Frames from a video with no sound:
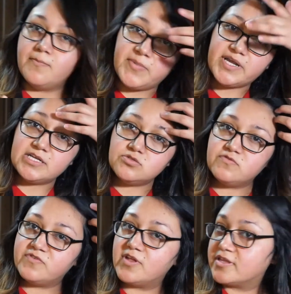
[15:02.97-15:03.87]
But I do
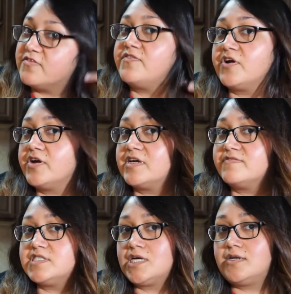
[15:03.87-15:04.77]
feel like the Feria
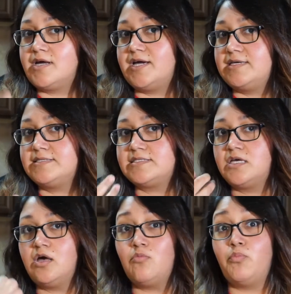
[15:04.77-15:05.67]
gives it a nice
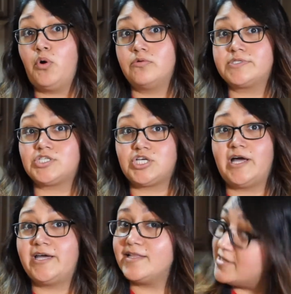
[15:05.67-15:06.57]
bold
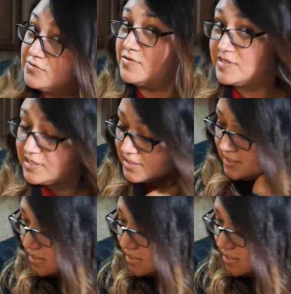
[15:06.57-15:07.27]
shine, like you can see.